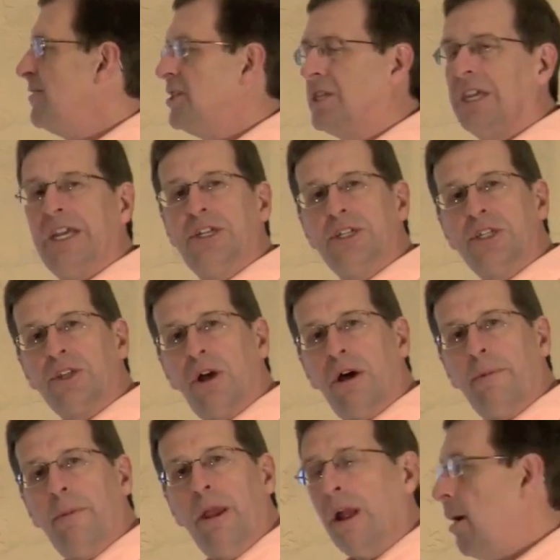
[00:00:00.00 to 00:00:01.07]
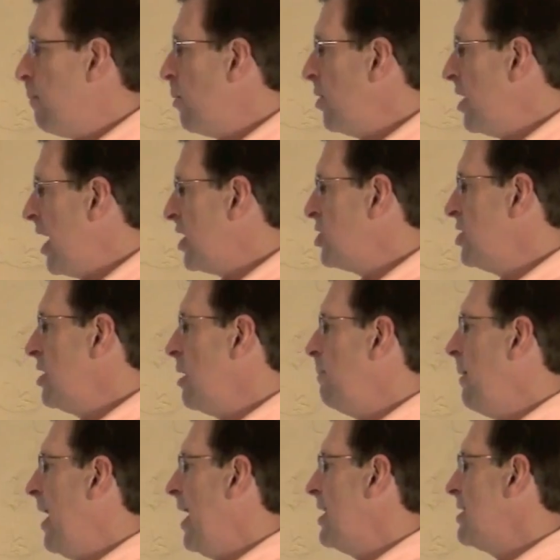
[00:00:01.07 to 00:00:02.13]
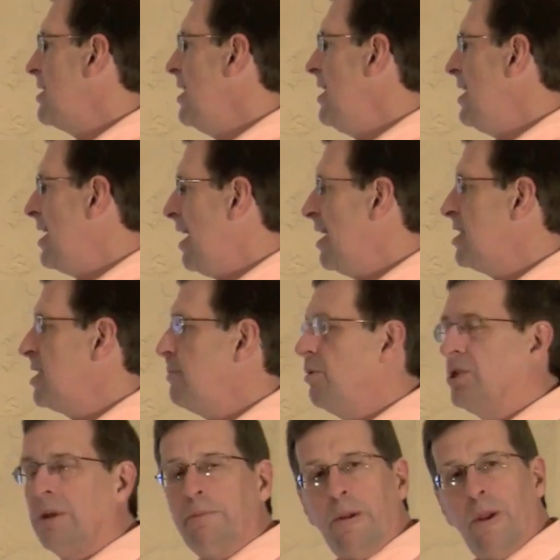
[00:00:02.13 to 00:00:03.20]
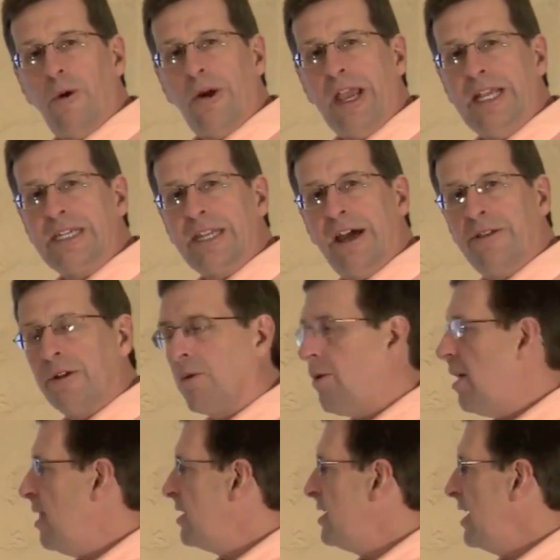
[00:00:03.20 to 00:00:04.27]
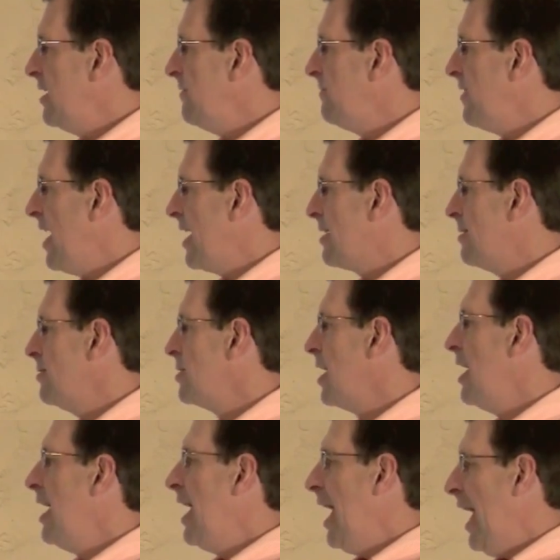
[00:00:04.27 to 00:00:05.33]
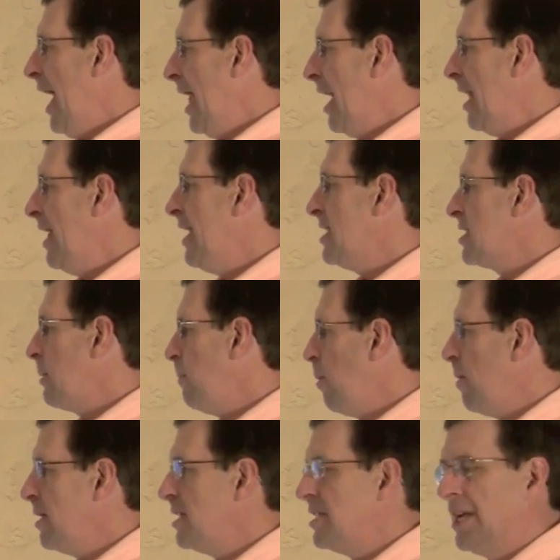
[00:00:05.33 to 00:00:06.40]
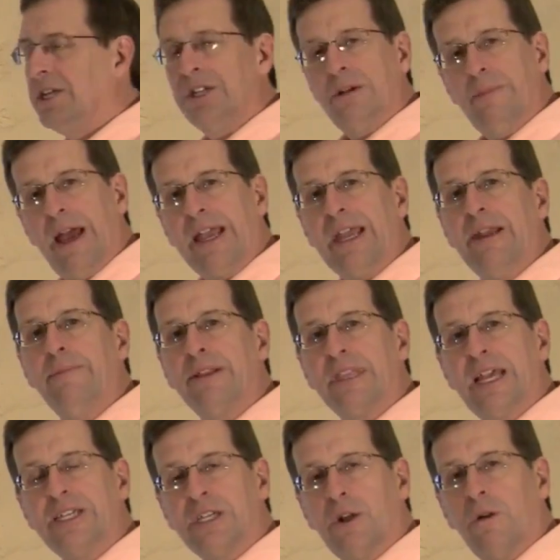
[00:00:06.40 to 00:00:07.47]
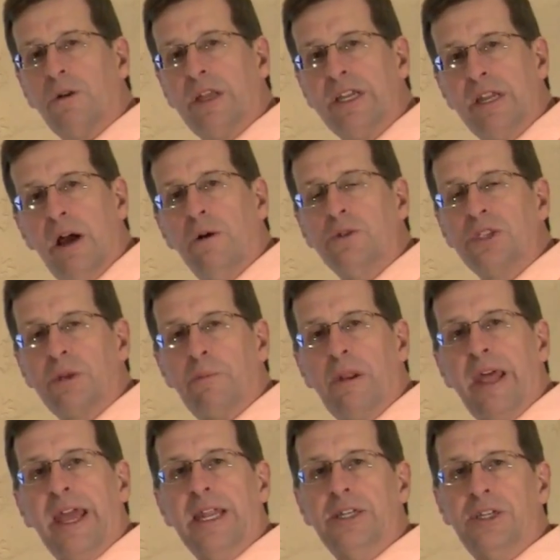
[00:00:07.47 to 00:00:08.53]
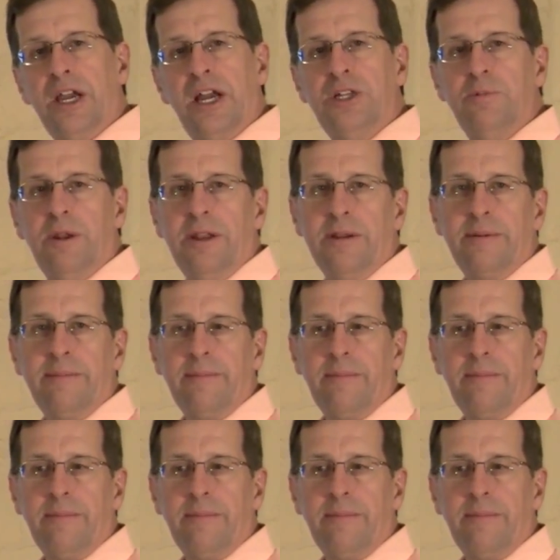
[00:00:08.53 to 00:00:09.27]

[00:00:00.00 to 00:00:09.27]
of decisions on production capacity, customers, employees, and other qualitative factors. Analytics support decision making, but they certainly don't supplant judgment.